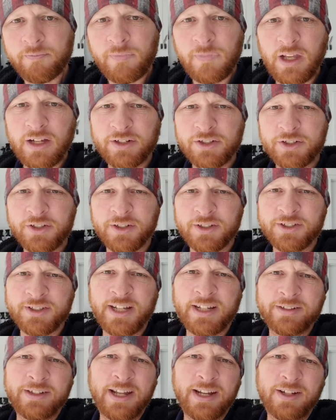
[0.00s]
There's still
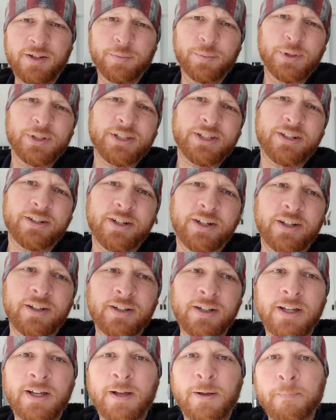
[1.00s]
some dead material,
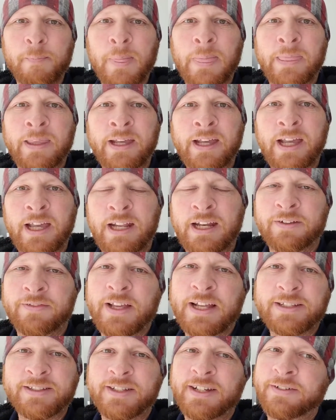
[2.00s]
and if
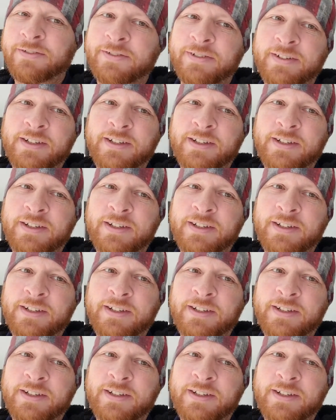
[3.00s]
that stuff,